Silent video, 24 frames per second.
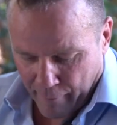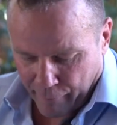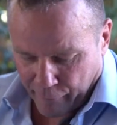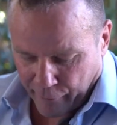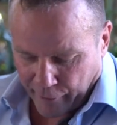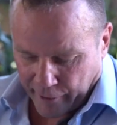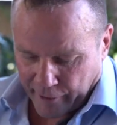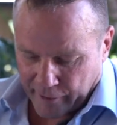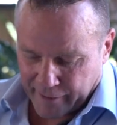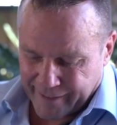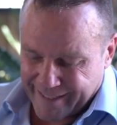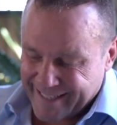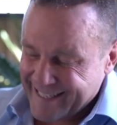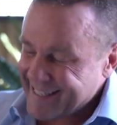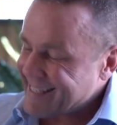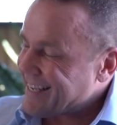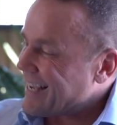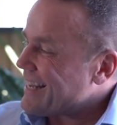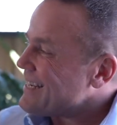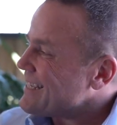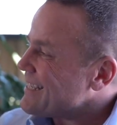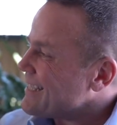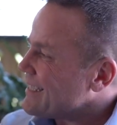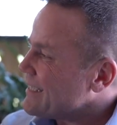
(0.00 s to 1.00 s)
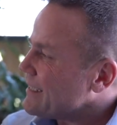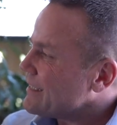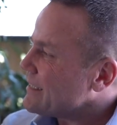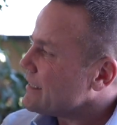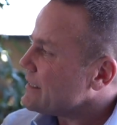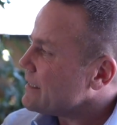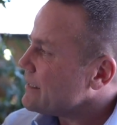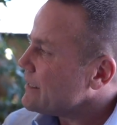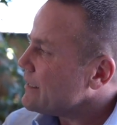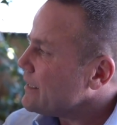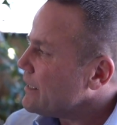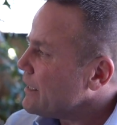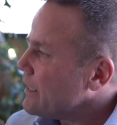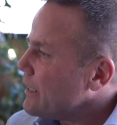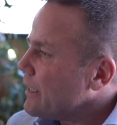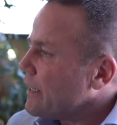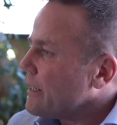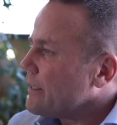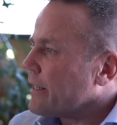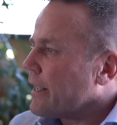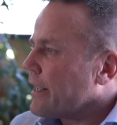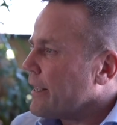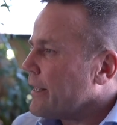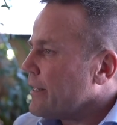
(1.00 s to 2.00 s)
African descent, yeah,
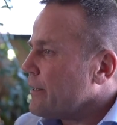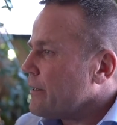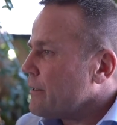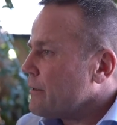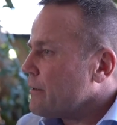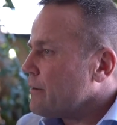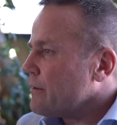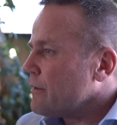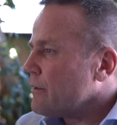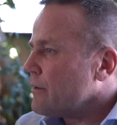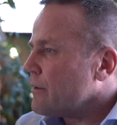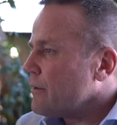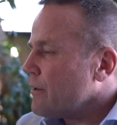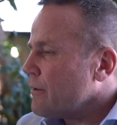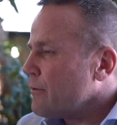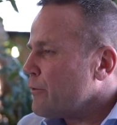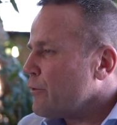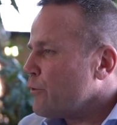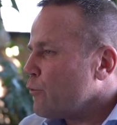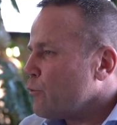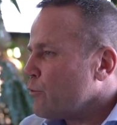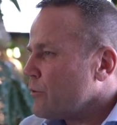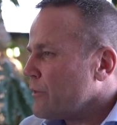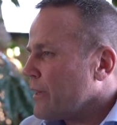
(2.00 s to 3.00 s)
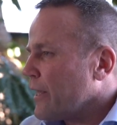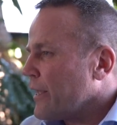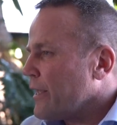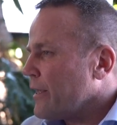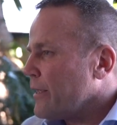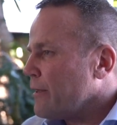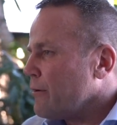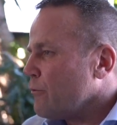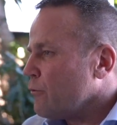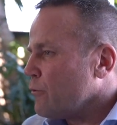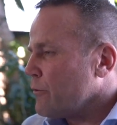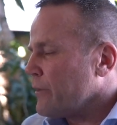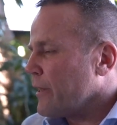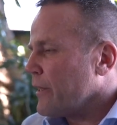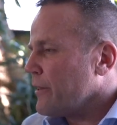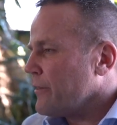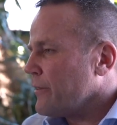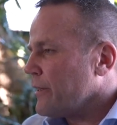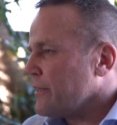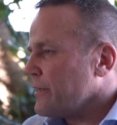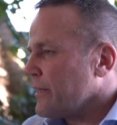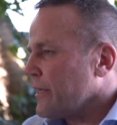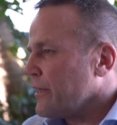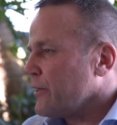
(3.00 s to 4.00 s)
and they thought they or they
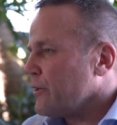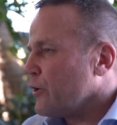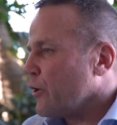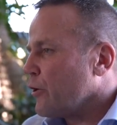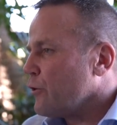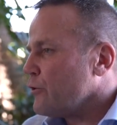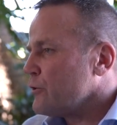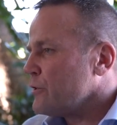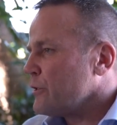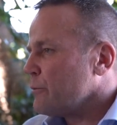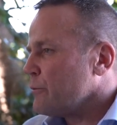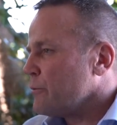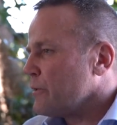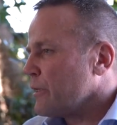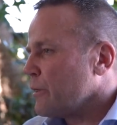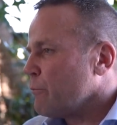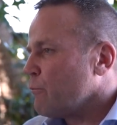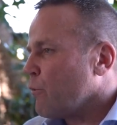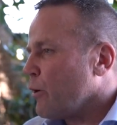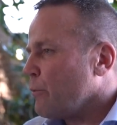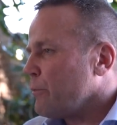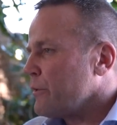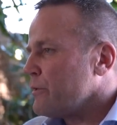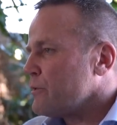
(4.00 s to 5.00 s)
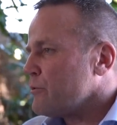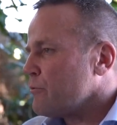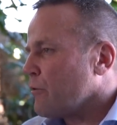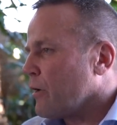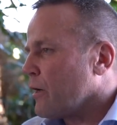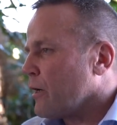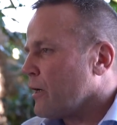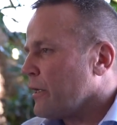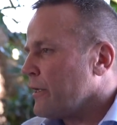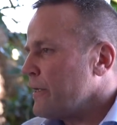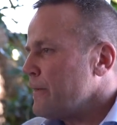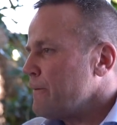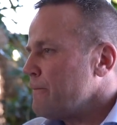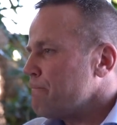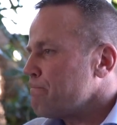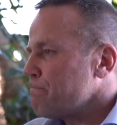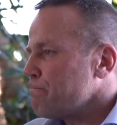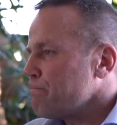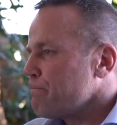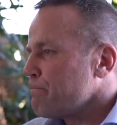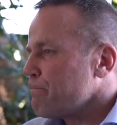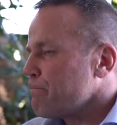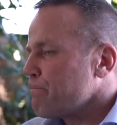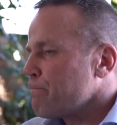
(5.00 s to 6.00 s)
think they know someone that might be struggling,
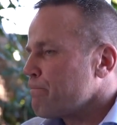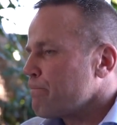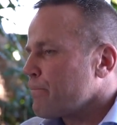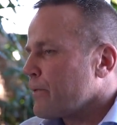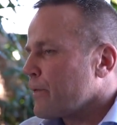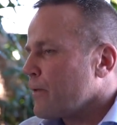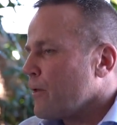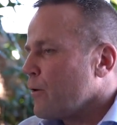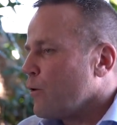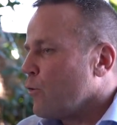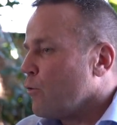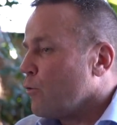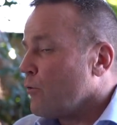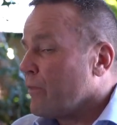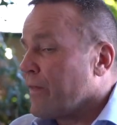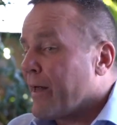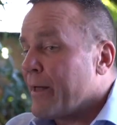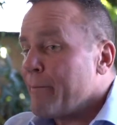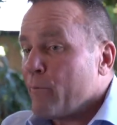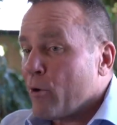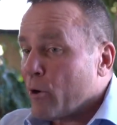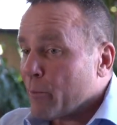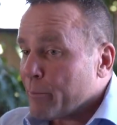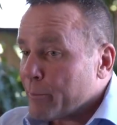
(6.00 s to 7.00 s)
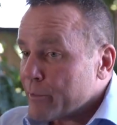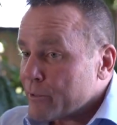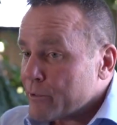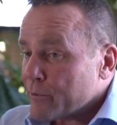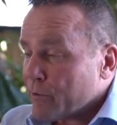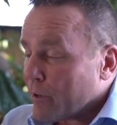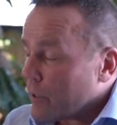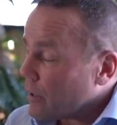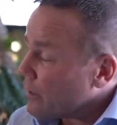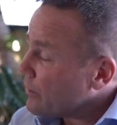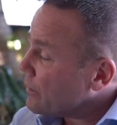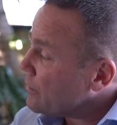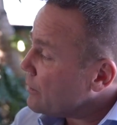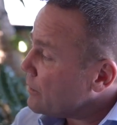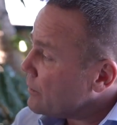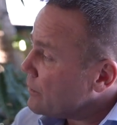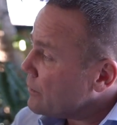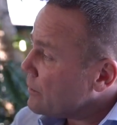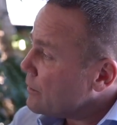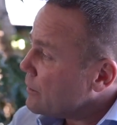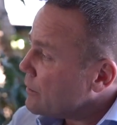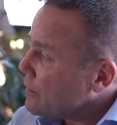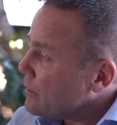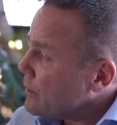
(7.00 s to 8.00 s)
or they might be struggling,
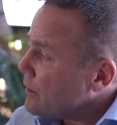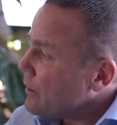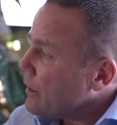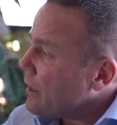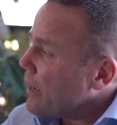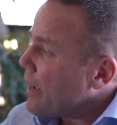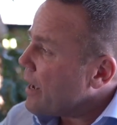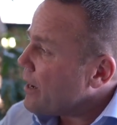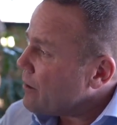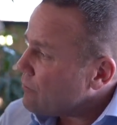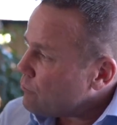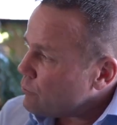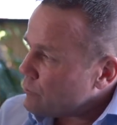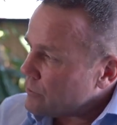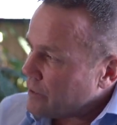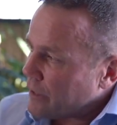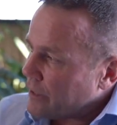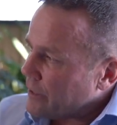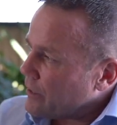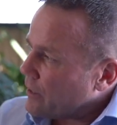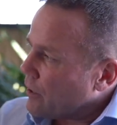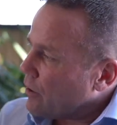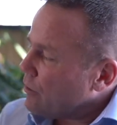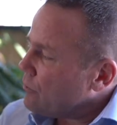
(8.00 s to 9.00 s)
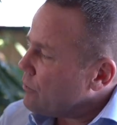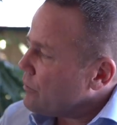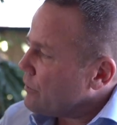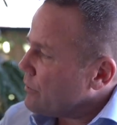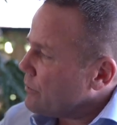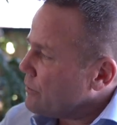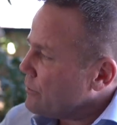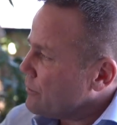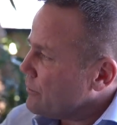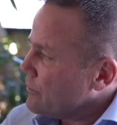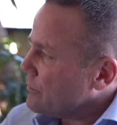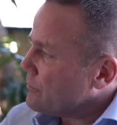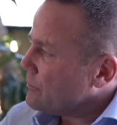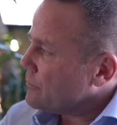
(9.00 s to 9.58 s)
yeah, how would they get hold of you?